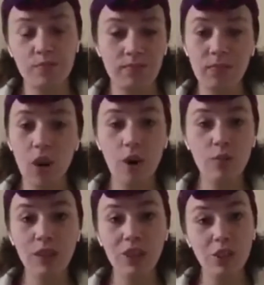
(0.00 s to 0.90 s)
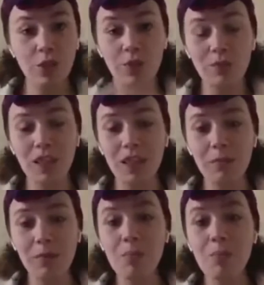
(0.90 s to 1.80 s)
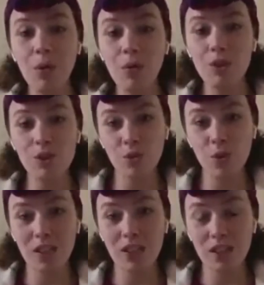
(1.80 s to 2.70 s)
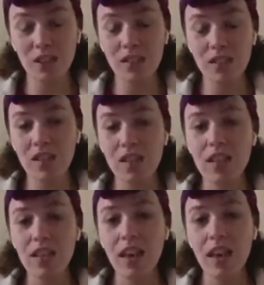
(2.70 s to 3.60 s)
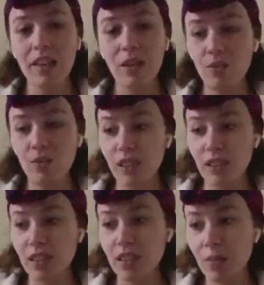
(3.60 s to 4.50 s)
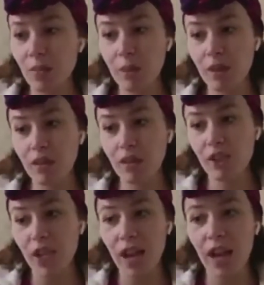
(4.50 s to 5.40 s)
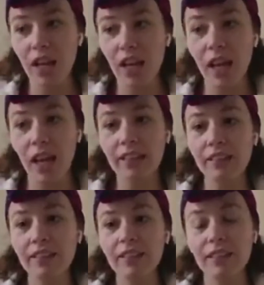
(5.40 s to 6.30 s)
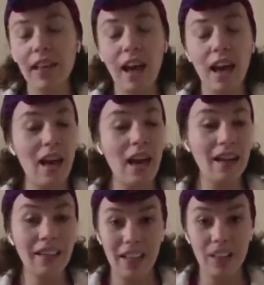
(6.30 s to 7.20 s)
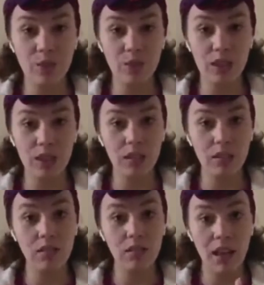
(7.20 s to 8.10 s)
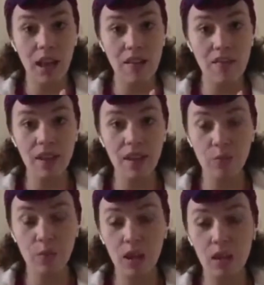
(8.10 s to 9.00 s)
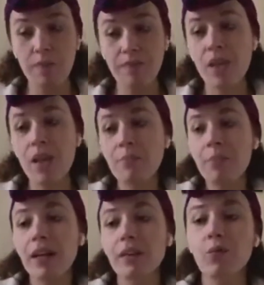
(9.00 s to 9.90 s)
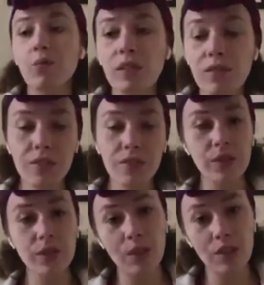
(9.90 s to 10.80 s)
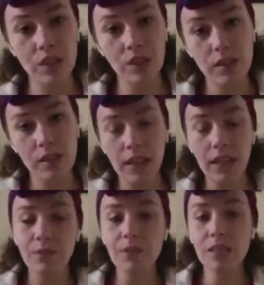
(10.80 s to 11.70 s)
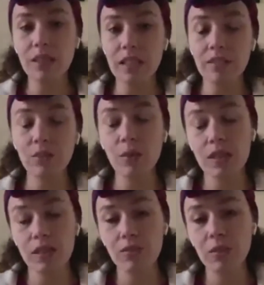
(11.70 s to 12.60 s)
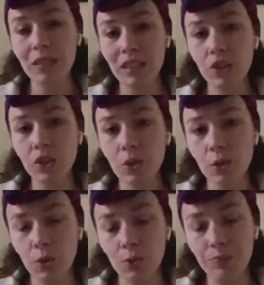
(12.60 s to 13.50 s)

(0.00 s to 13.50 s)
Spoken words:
aren't really sure what I'm talking about, post your questions and hopefully I'll see it come up here in the chat, and I can answer it here live as well. But one of the first questions that I received was related to